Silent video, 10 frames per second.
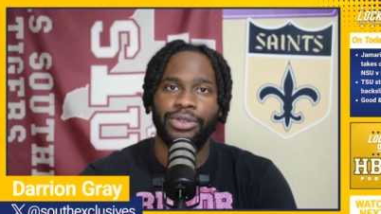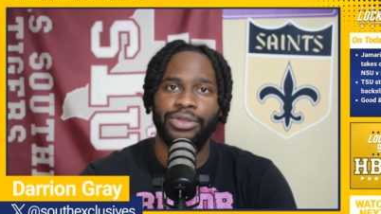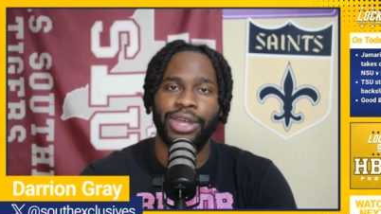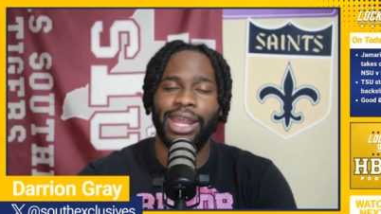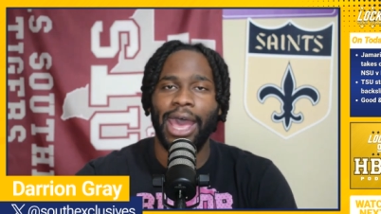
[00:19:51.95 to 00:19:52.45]

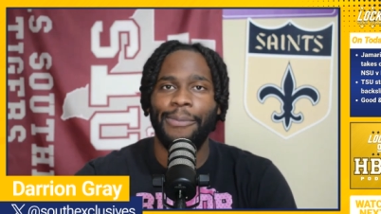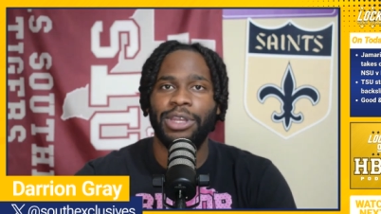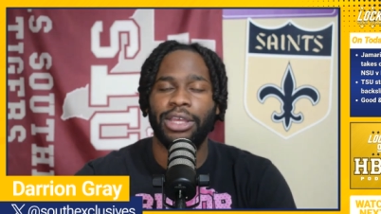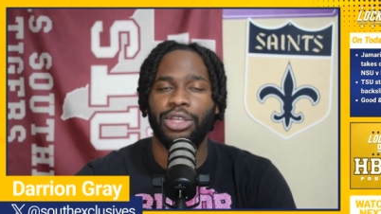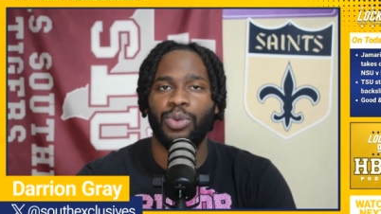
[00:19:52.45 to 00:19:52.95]
that
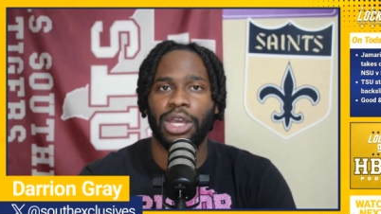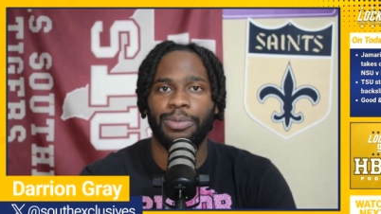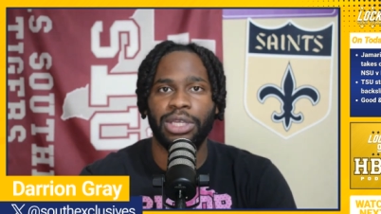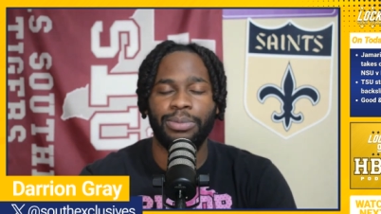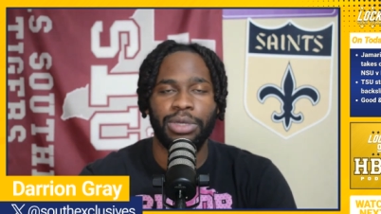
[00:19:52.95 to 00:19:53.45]
happened at
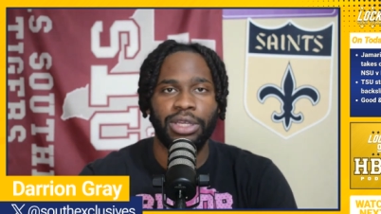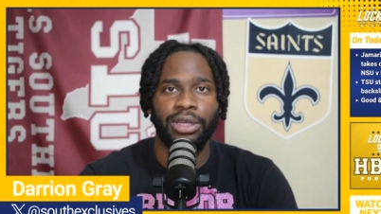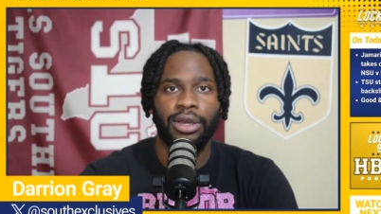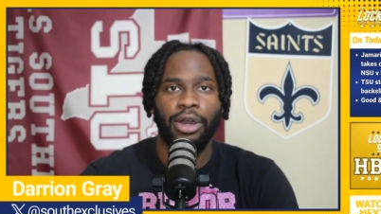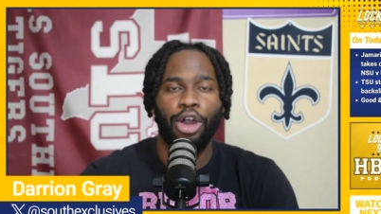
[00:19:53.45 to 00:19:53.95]

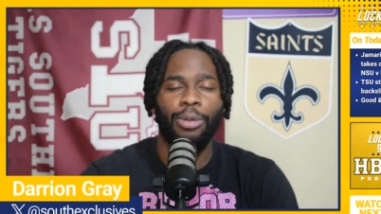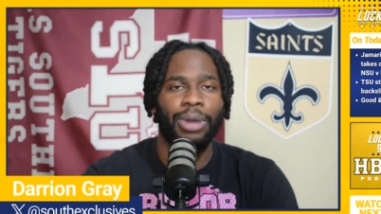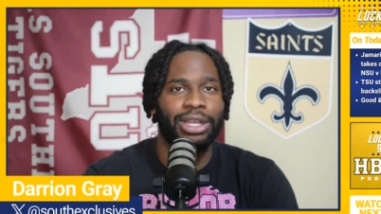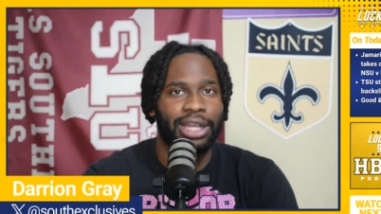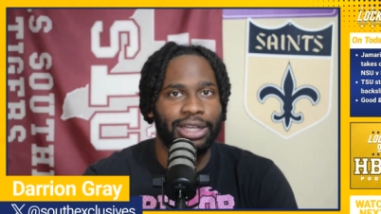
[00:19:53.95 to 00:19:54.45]
UAPB on
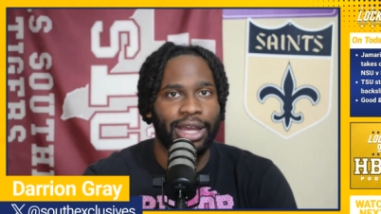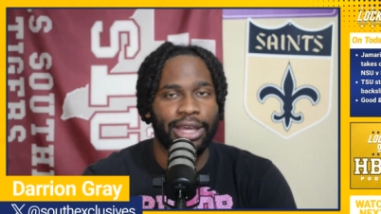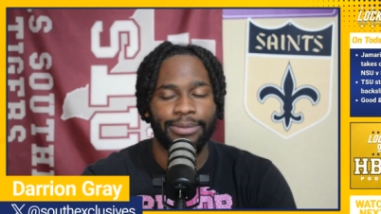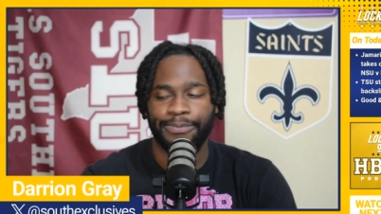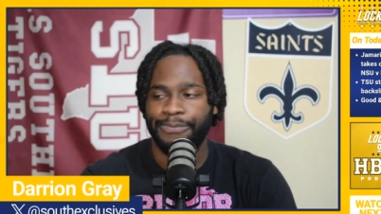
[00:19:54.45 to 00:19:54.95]
Monday night.